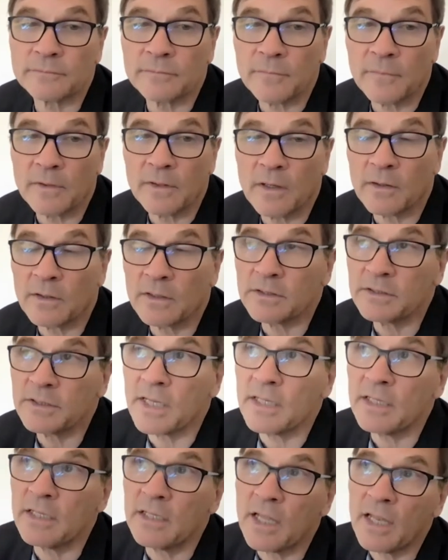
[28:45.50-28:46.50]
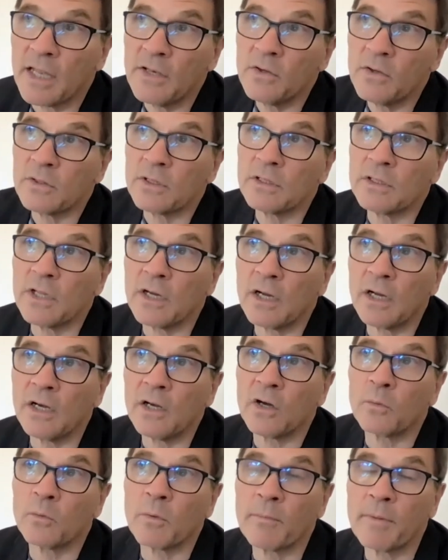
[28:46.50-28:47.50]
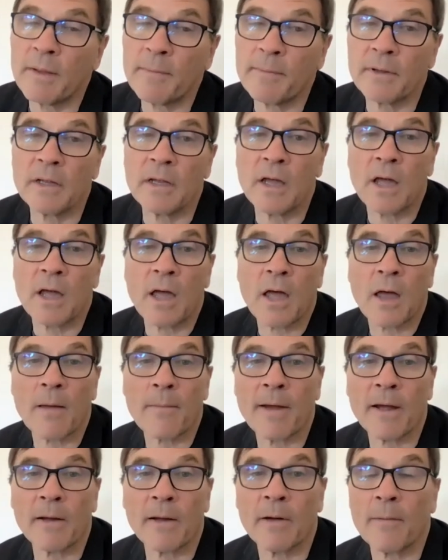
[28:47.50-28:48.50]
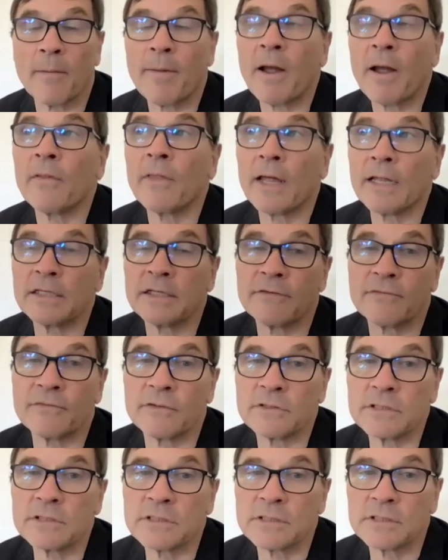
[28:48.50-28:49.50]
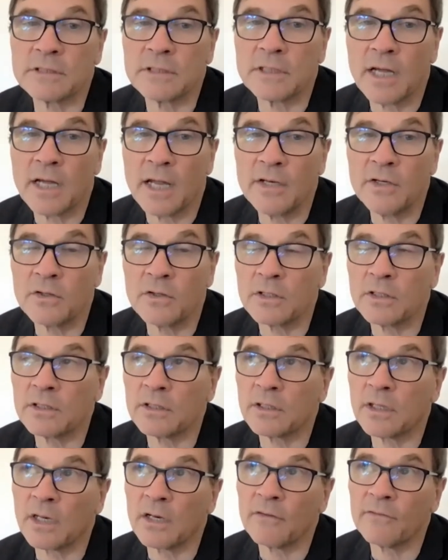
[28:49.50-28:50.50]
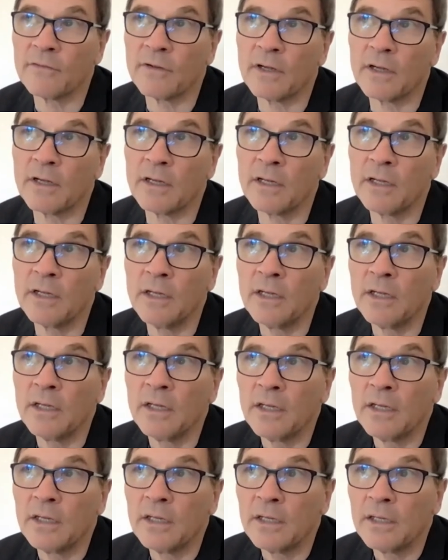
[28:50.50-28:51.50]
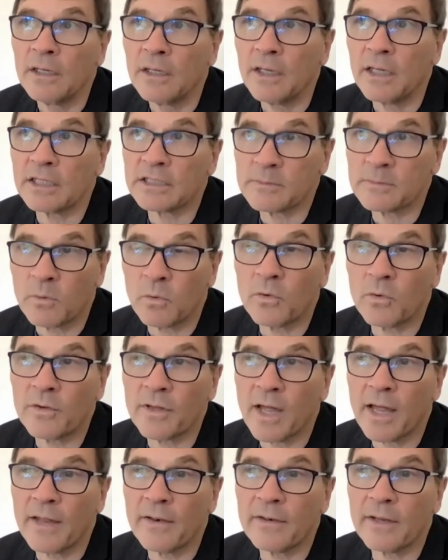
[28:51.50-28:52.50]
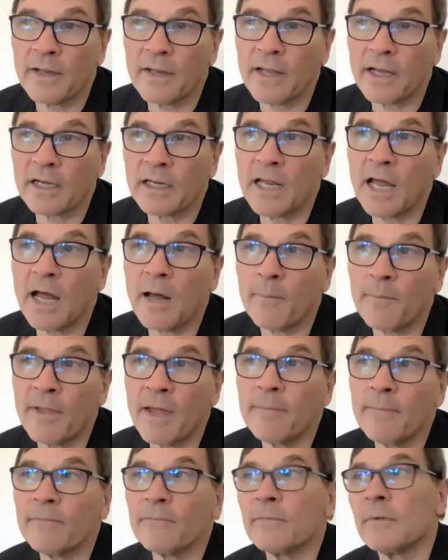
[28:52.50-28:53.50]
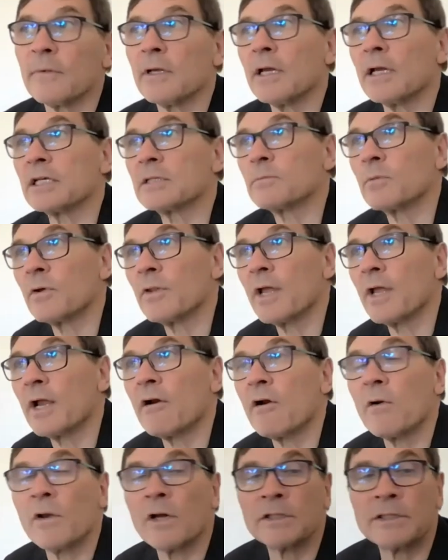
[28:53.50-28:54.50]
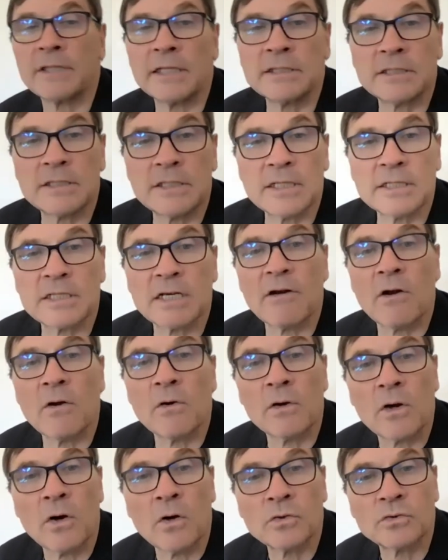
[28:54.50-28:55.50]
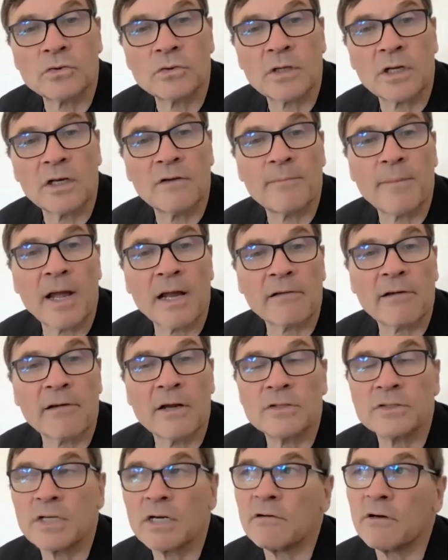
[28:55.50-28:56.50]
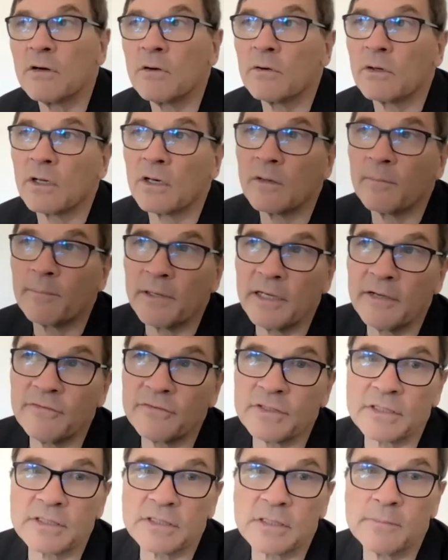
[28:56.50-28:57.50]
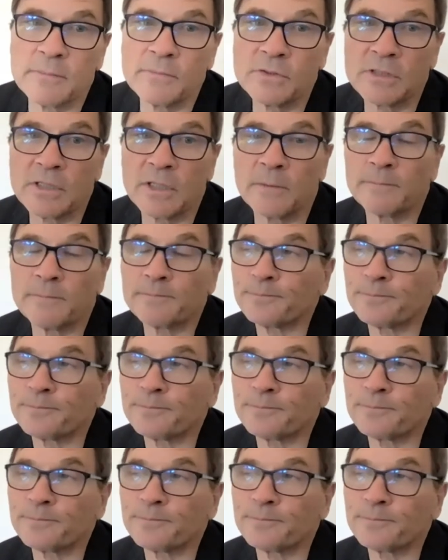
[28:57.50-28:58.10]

you know, because then then you can dialogue with people about about that difference, and you can kind of uh, explore that, and, and that can help them explore their own identities, their own cultural kind of backgrounds, their own kind of belief systems, you know.